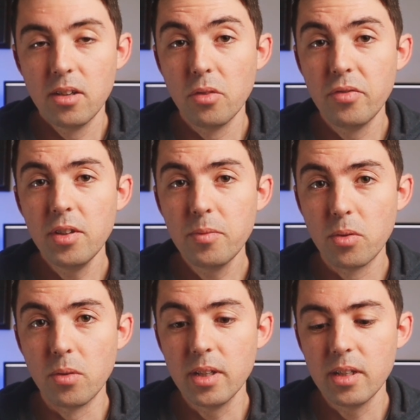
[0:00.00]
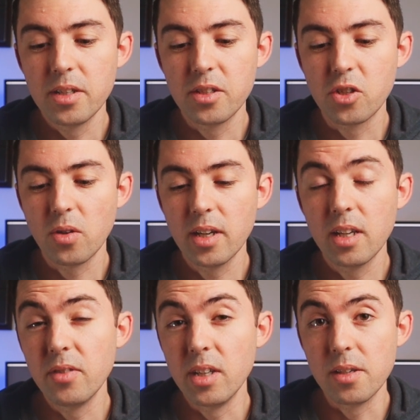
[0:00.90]
Your fifth point is to try
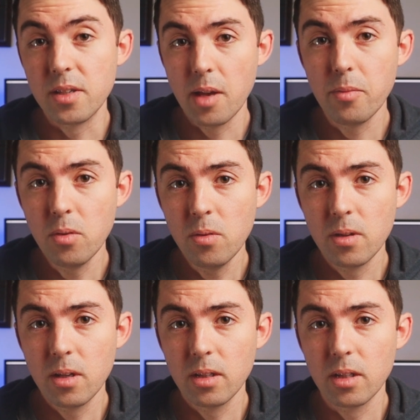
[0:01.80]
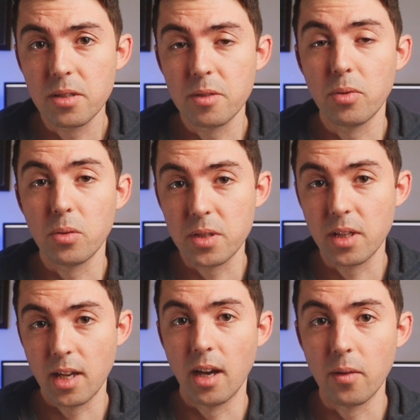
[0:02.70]
and give an example that supports
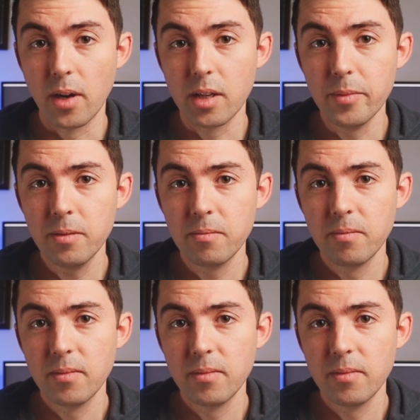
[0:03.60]
the counter-argument.